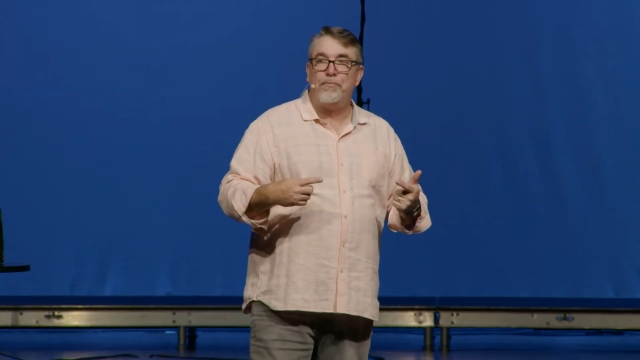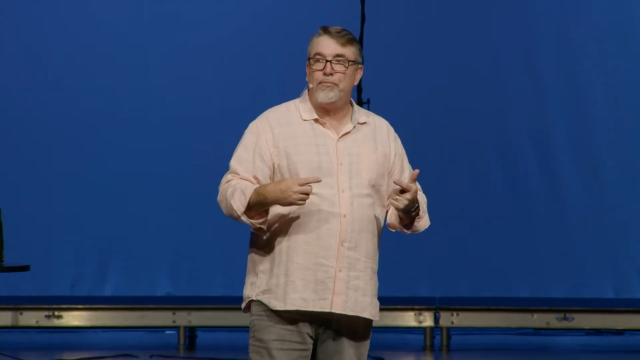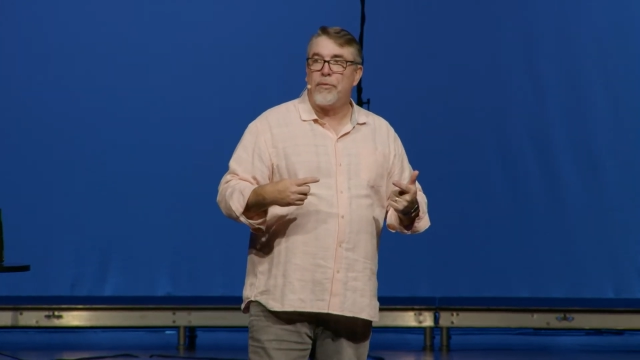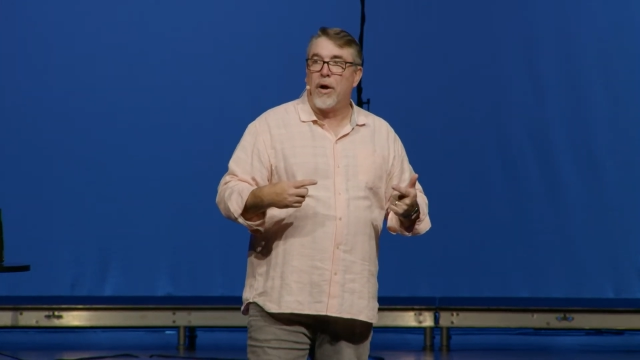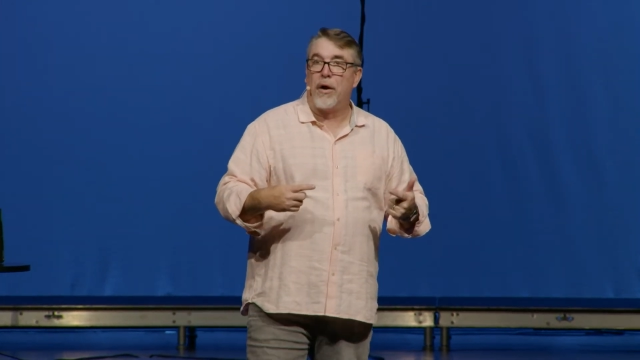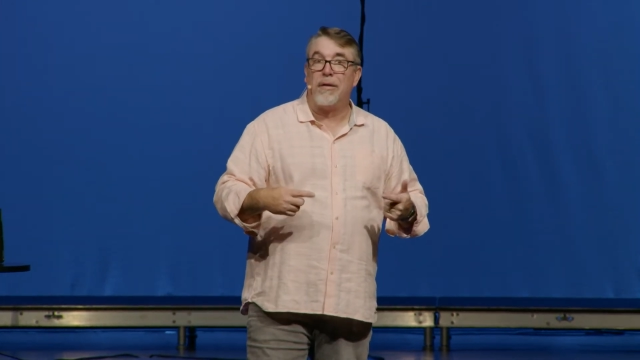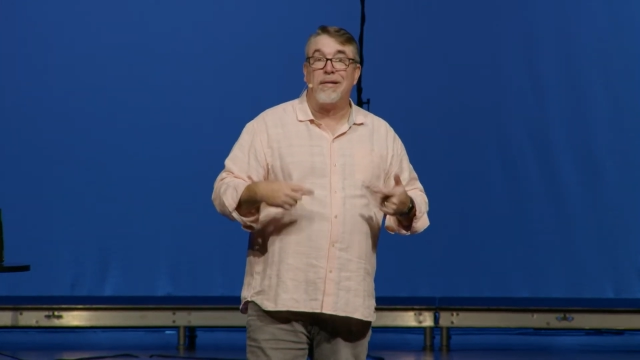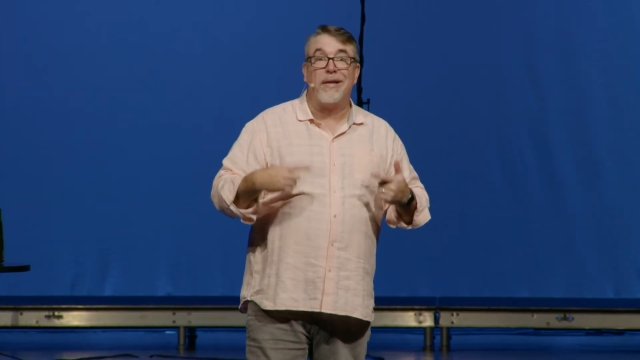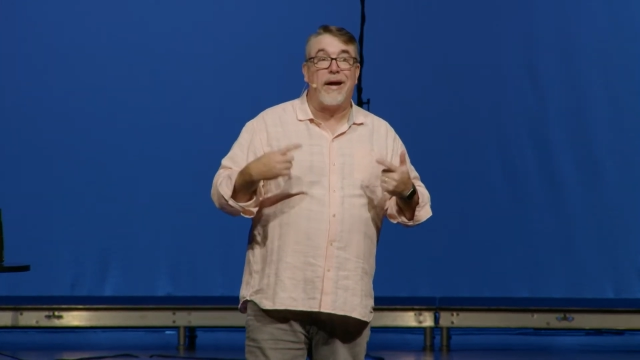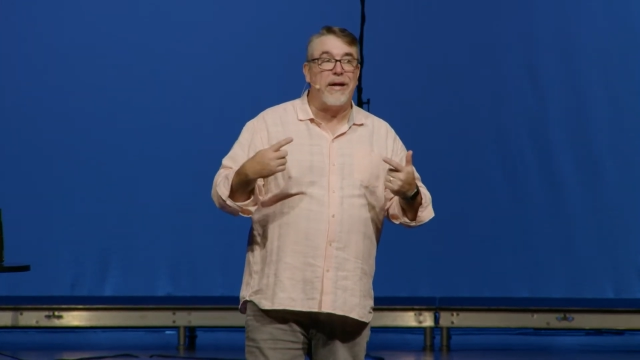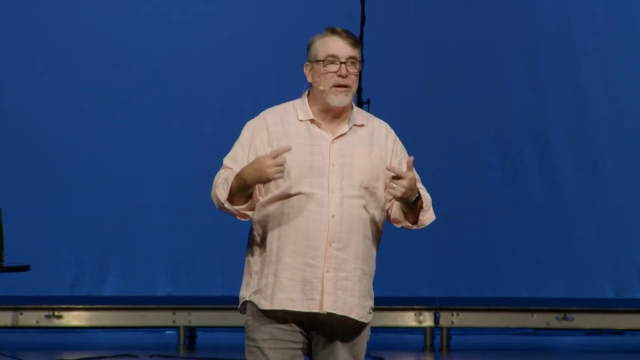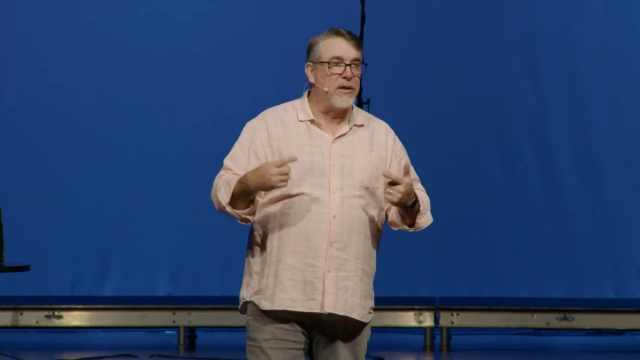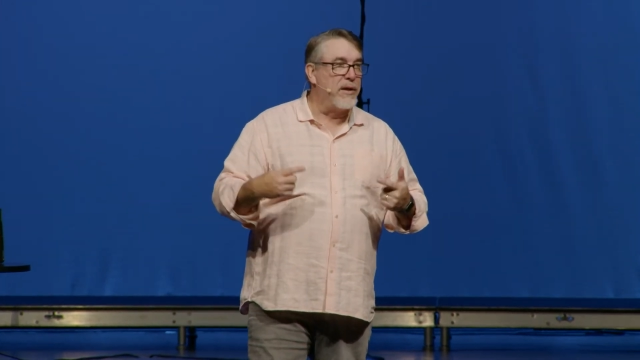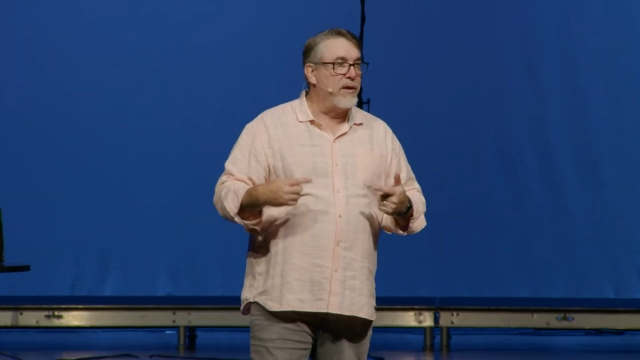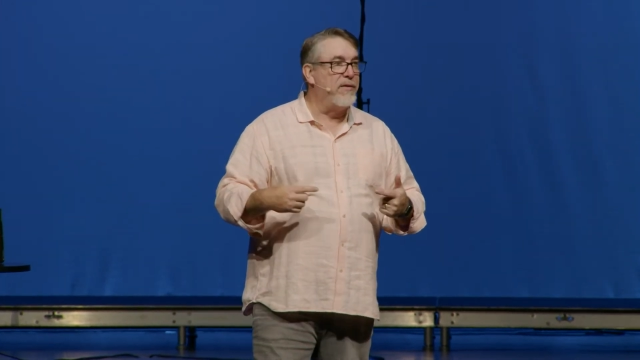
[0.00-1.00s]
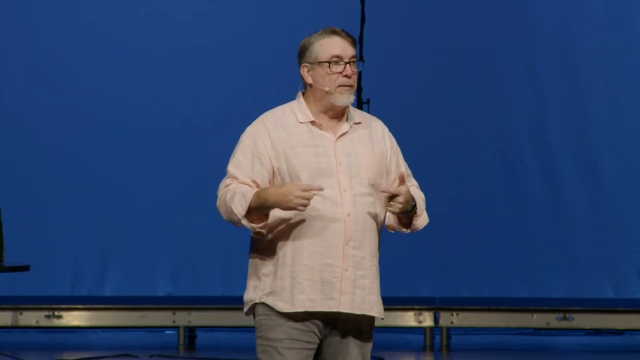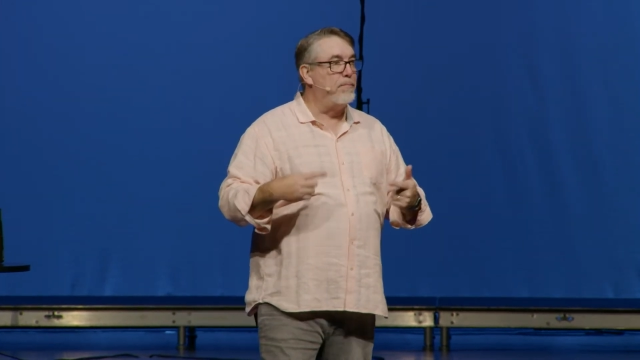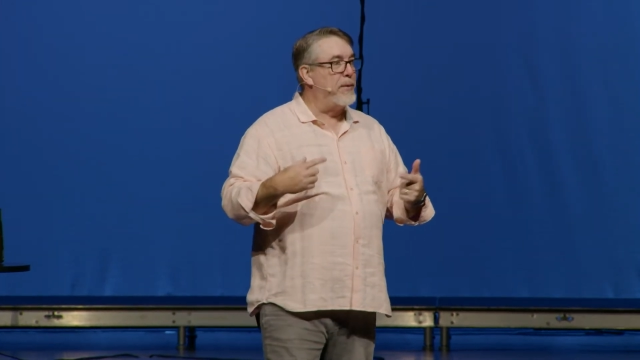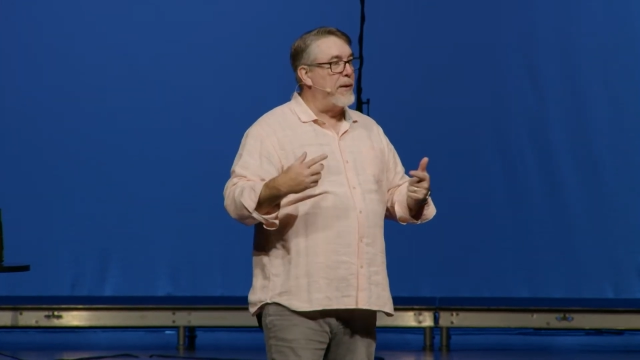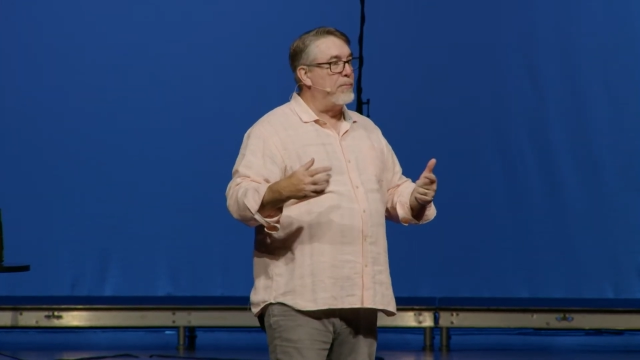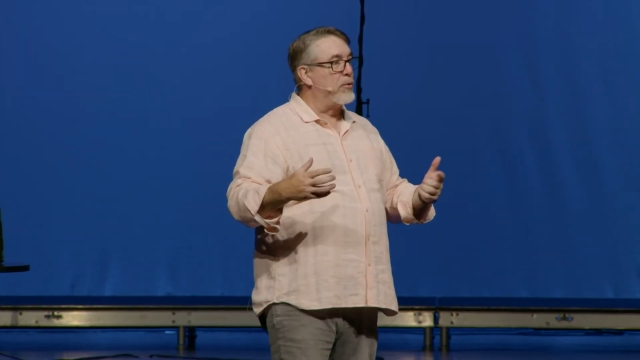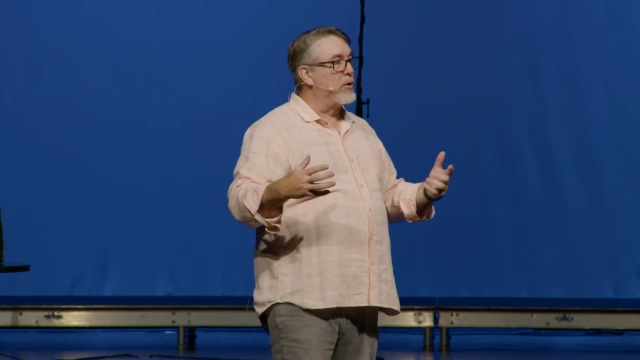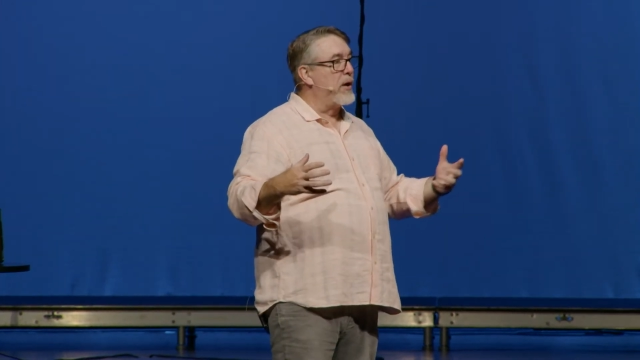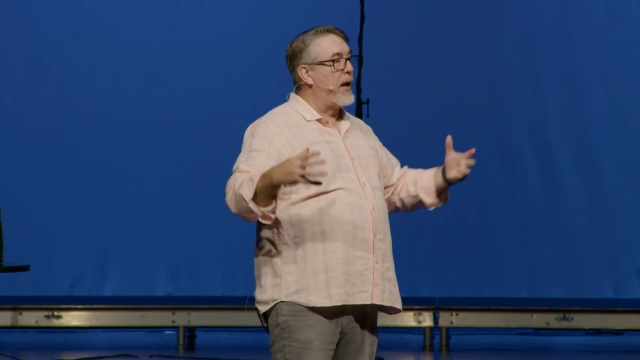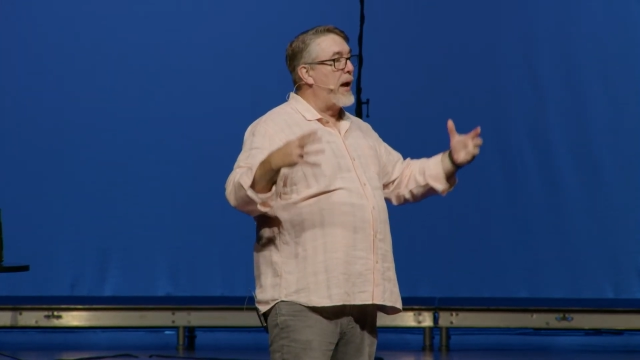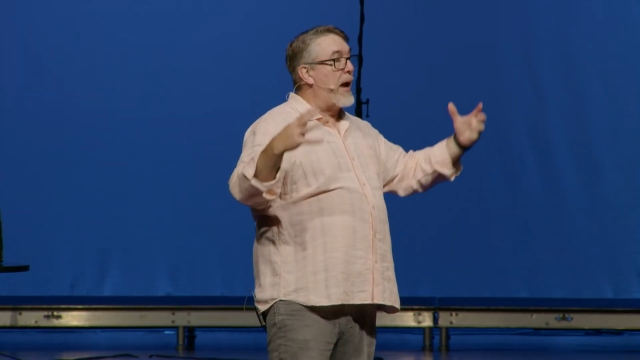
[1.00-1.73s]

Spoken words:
unlikely that people are going to